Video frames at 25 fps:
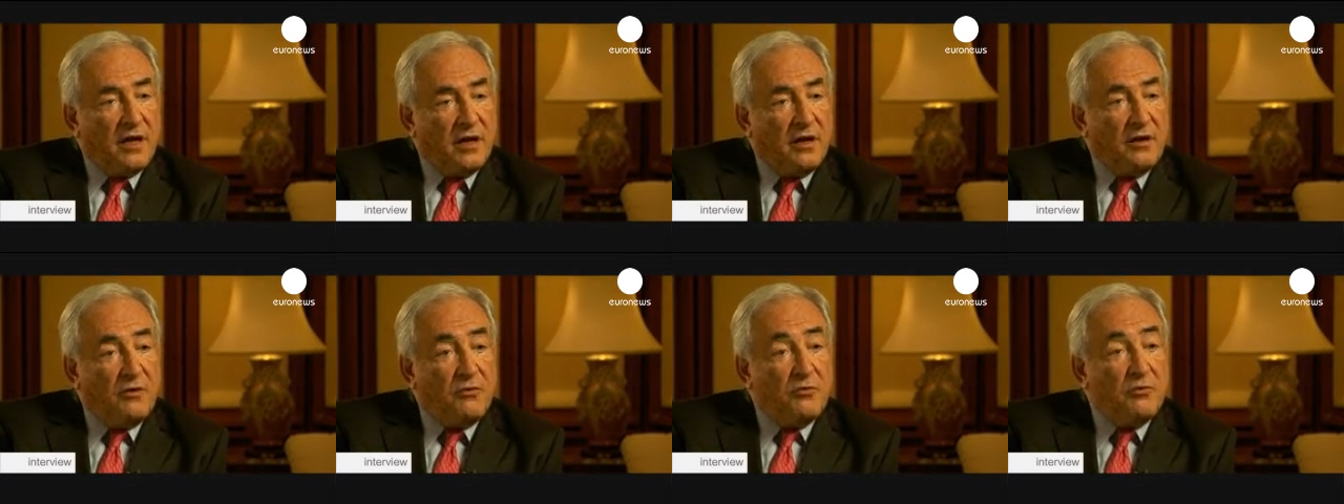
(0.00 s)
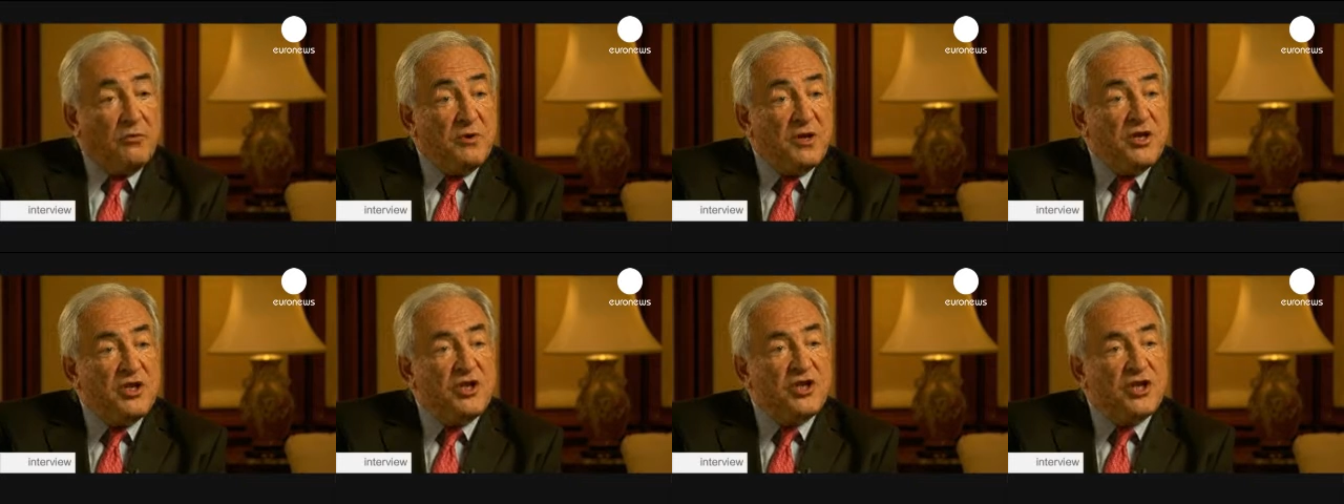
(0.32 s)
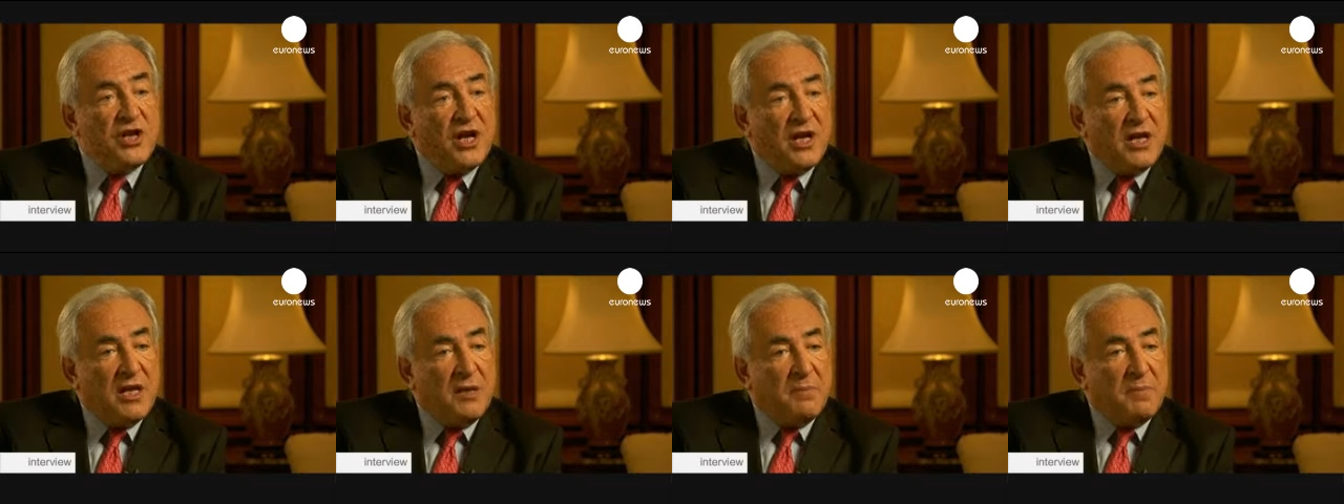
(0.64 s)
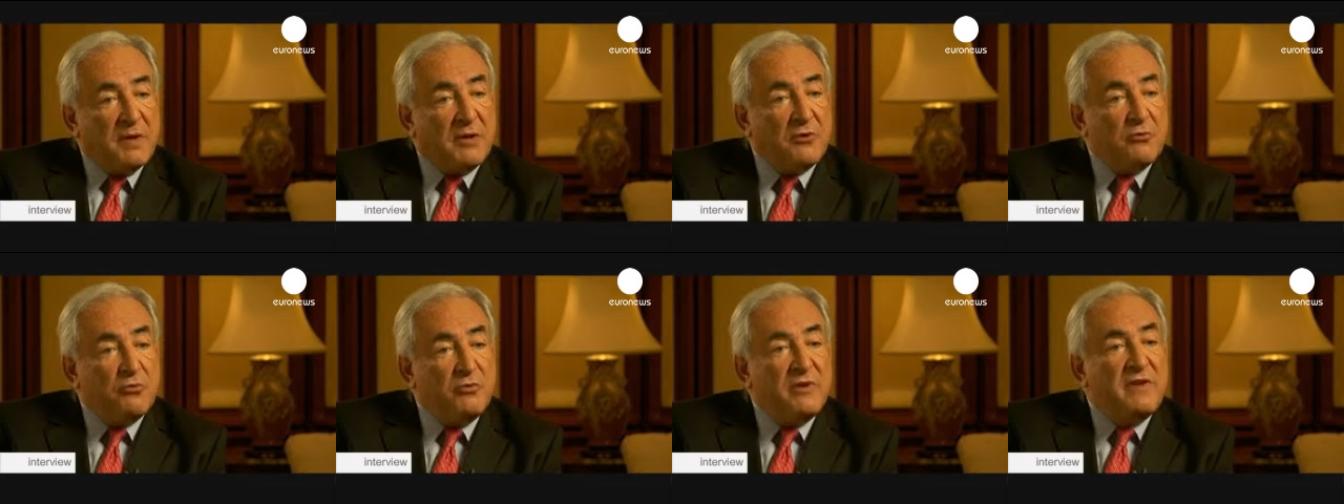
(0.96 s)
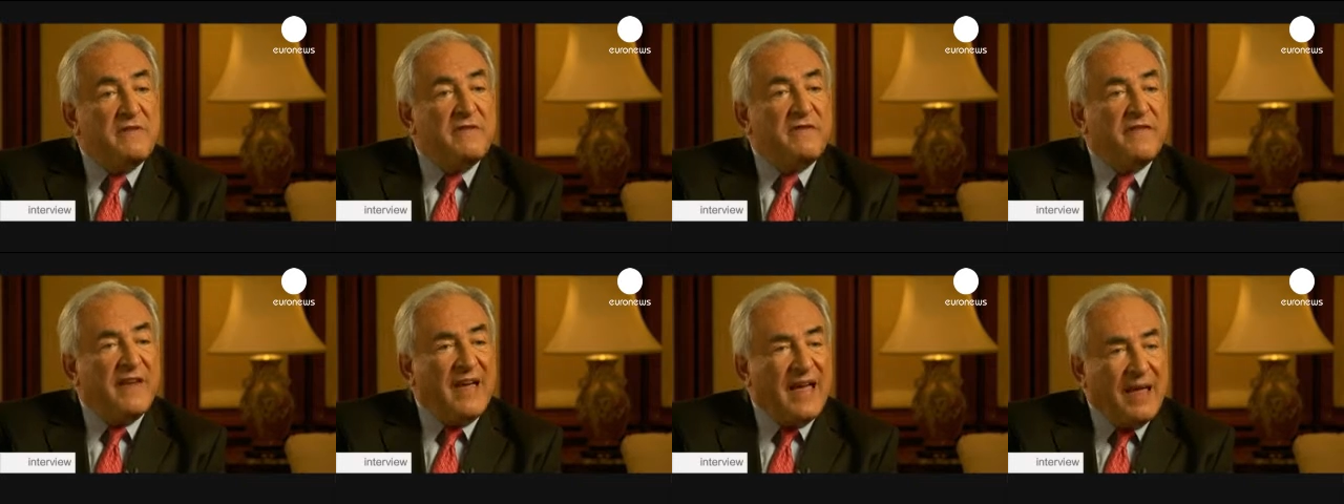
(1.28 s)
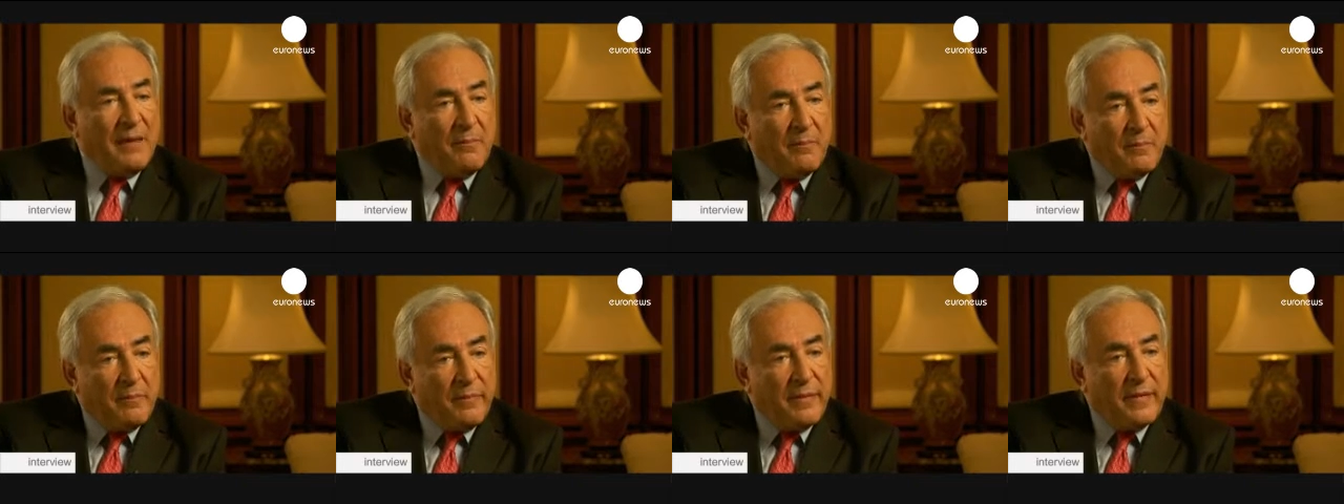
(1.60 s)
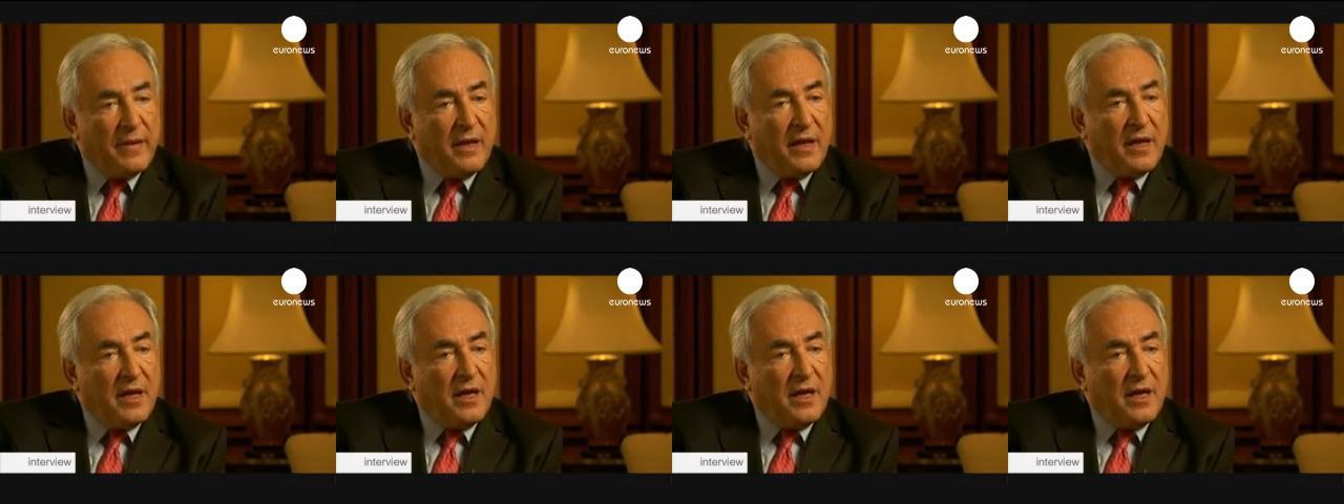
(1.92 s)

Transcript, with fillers: uh, reshape and revamp